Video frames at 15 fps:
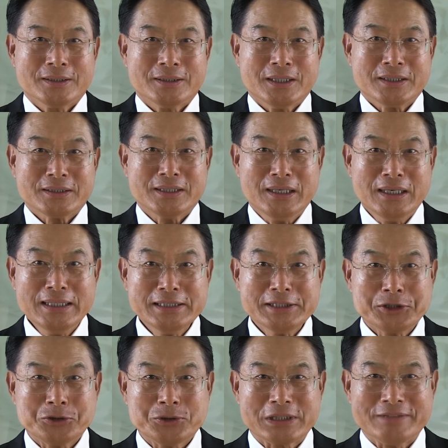
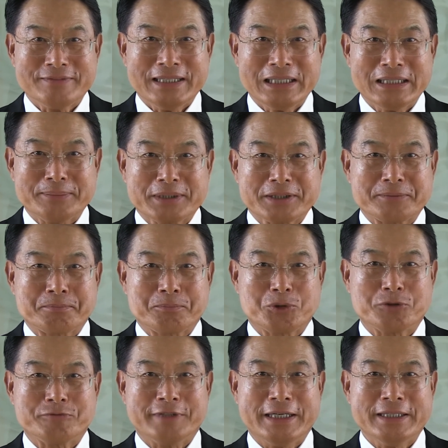Technological development
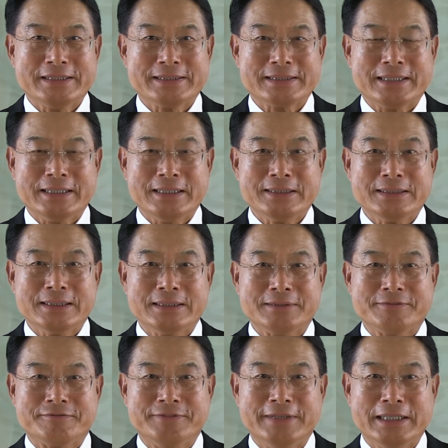provides
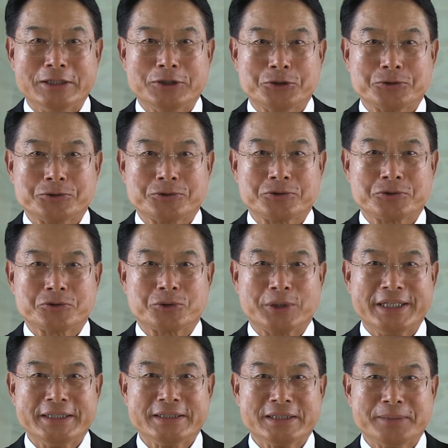added value,
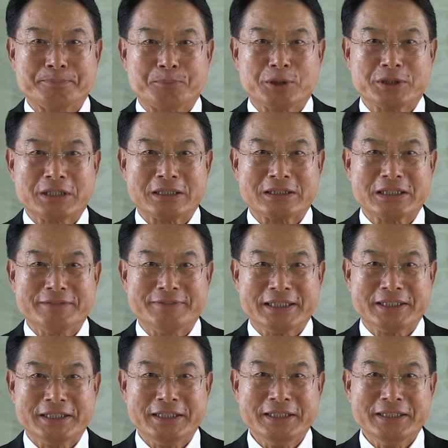greater
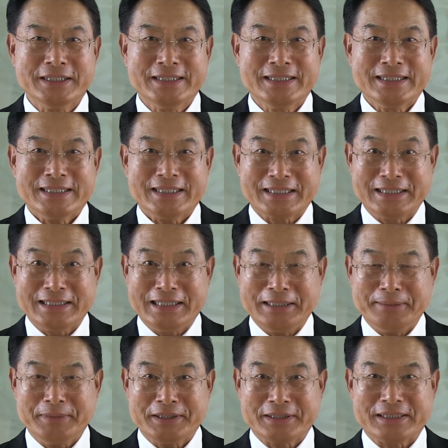productivity,
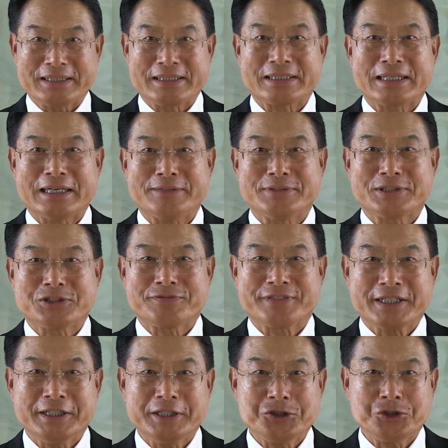economic
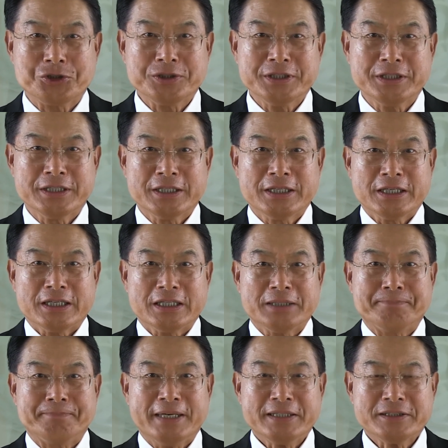diversification,
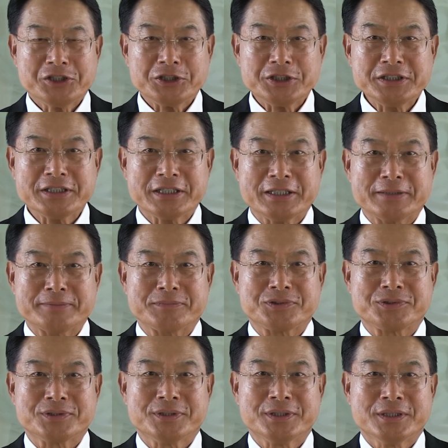and better
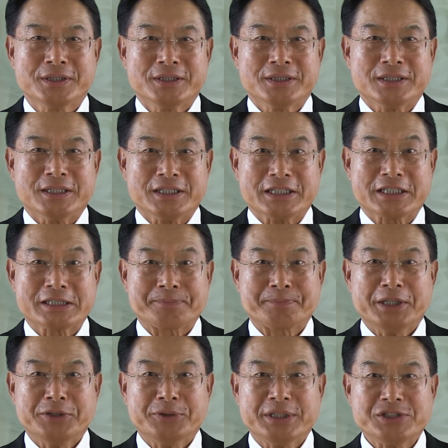incomes. The
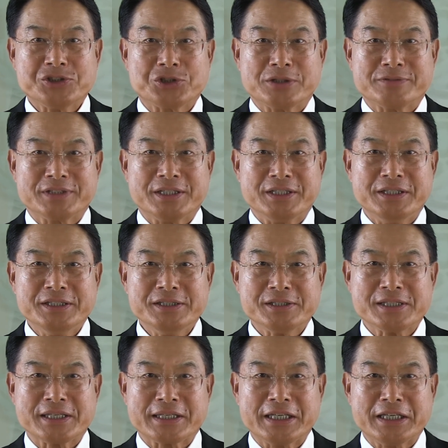experience of
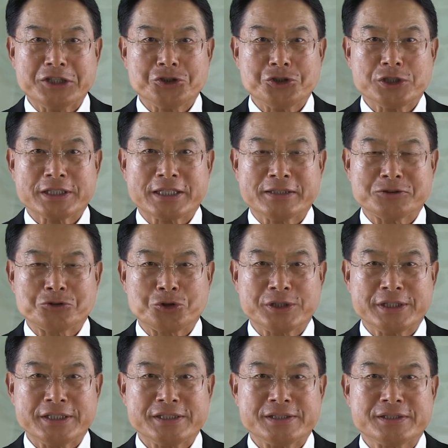East Asia
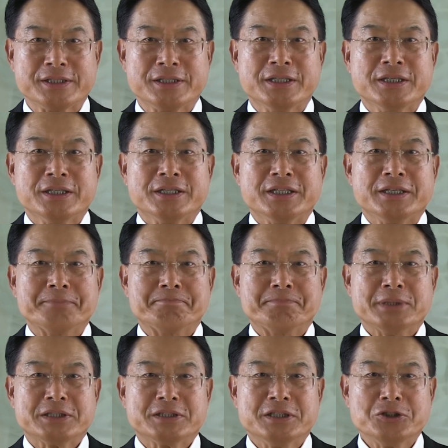countries in
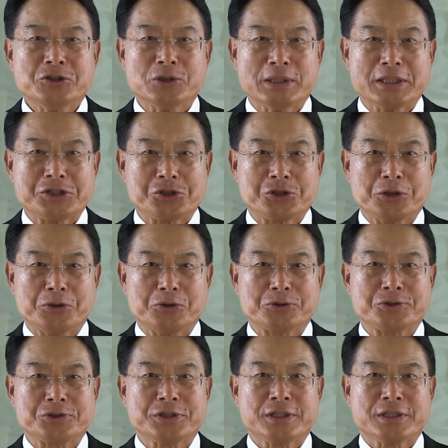particular
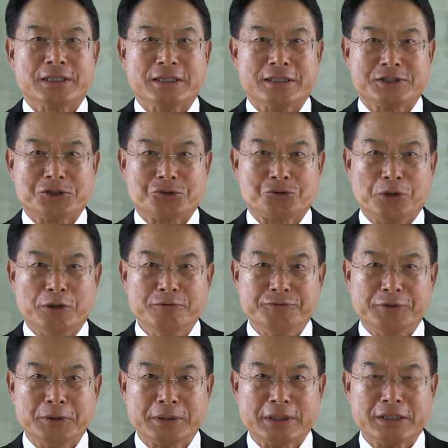shows the strong
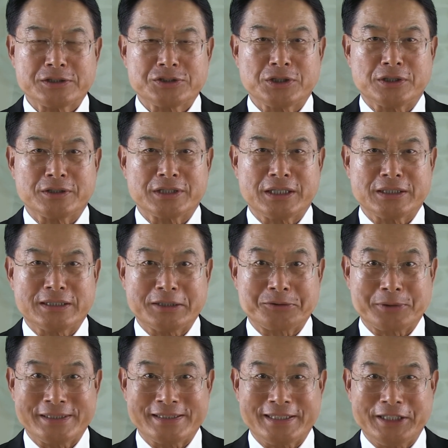focus on
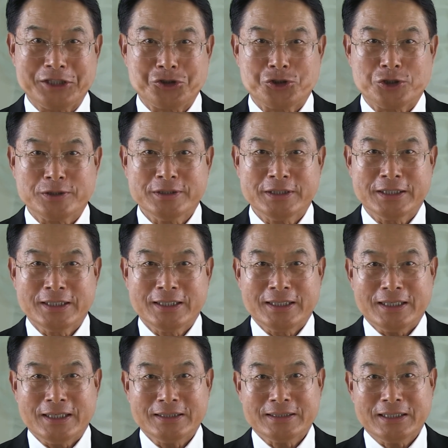industrialization
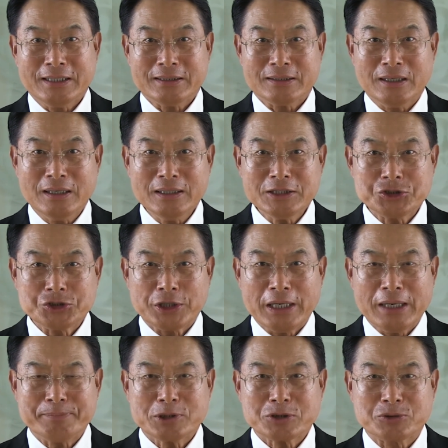and technology
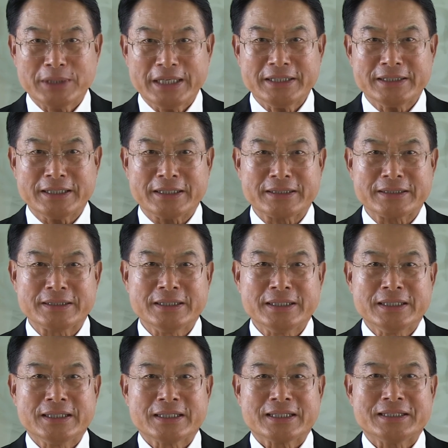upgrading
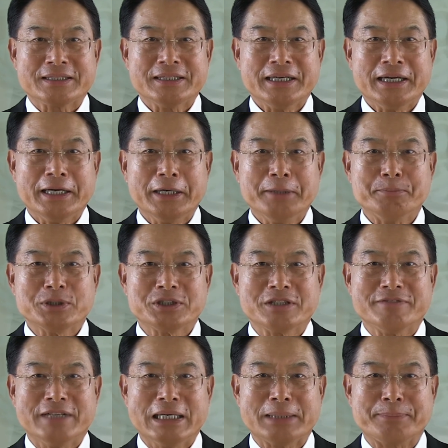can help
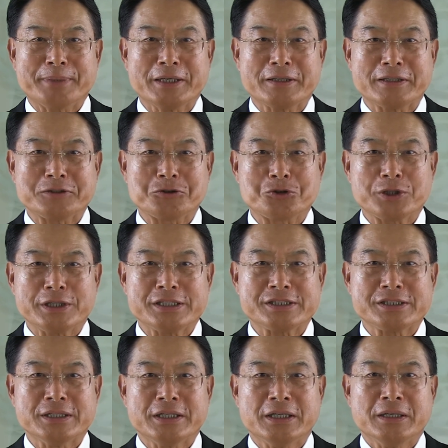developing
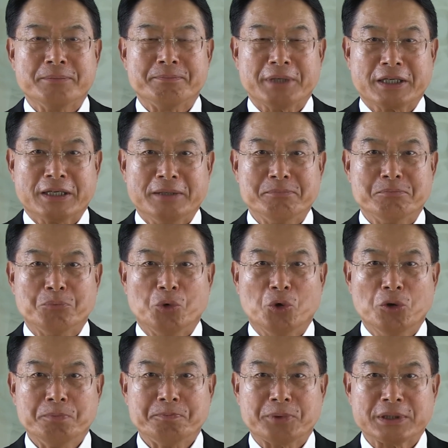countries become
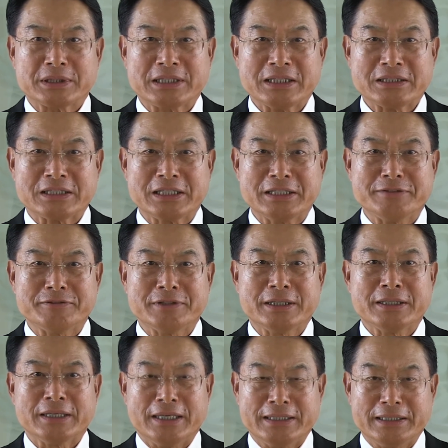more productive
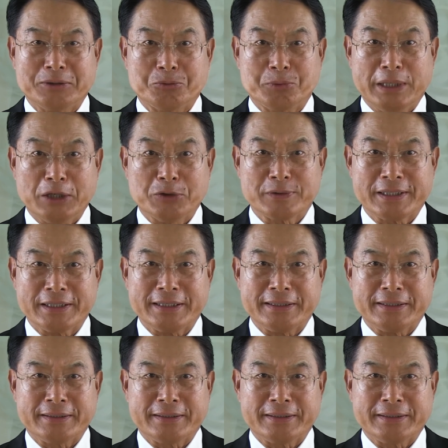and wealthy.